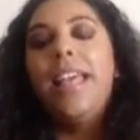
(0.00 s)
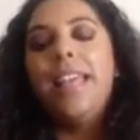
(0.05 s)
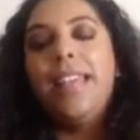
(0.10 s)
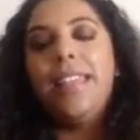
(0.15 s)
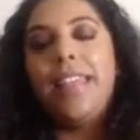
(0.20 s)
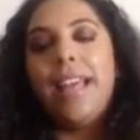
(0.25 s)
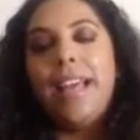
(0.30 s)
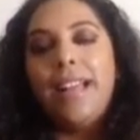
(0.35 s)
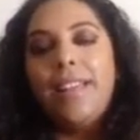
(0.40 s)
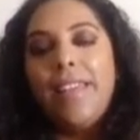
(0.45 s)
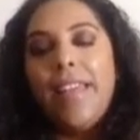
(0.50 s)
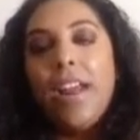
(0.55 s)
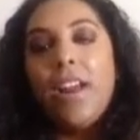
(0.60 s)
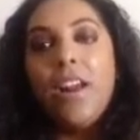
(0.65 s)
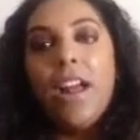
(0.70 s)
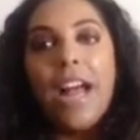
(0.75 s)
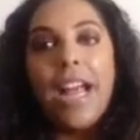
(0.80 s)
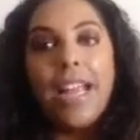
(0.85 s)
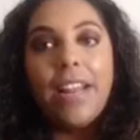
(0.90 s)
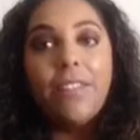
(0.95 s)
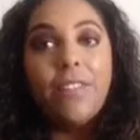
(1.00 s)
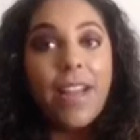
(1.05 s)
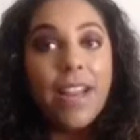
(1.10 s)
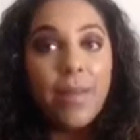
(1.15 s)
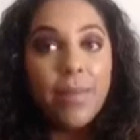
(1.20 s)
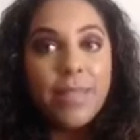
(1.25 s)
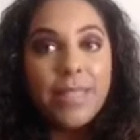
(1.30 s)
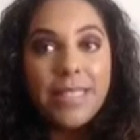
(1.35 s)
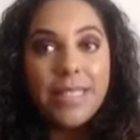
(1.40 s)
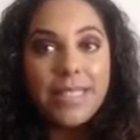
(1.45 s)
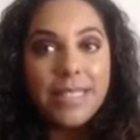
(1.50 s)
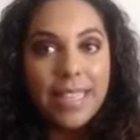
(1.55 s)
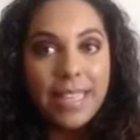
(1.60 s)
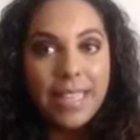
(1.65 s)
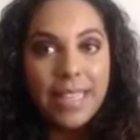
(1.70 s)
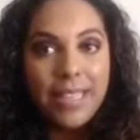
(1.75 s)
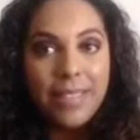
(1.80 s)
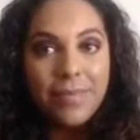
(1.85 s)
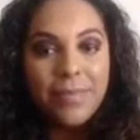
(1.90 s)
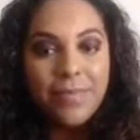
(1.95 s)
that they are high in vitamin
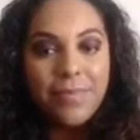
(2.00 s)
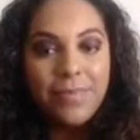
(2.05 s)
C,